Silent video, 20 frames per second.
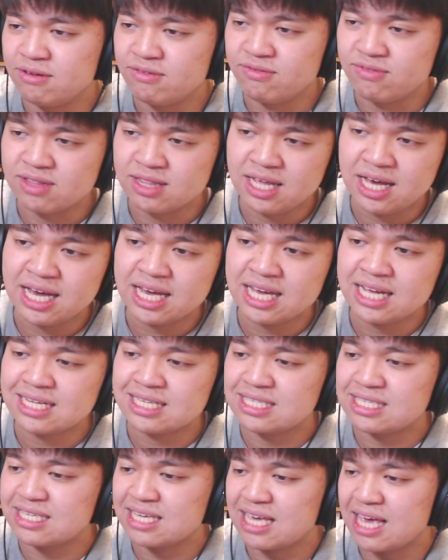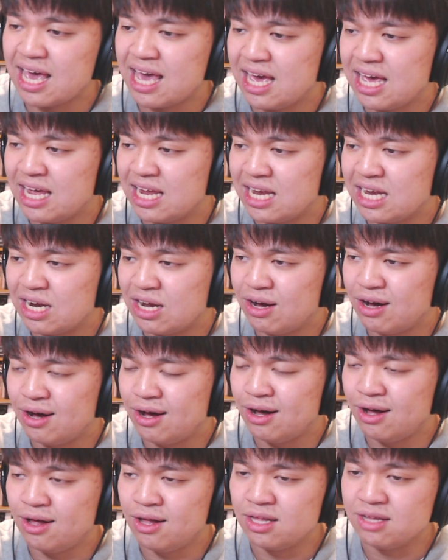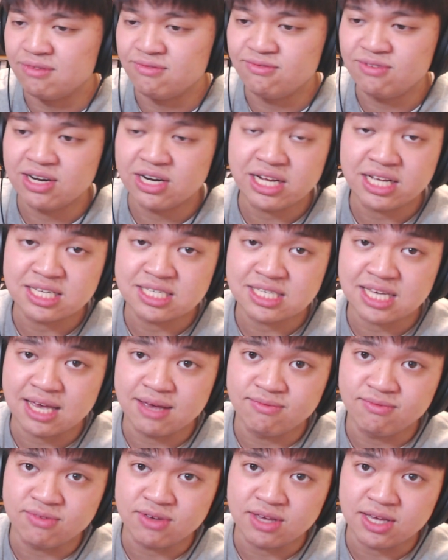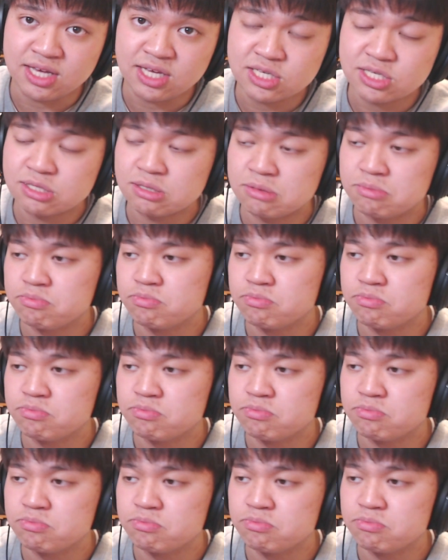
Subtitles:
of lights and all in various MVs,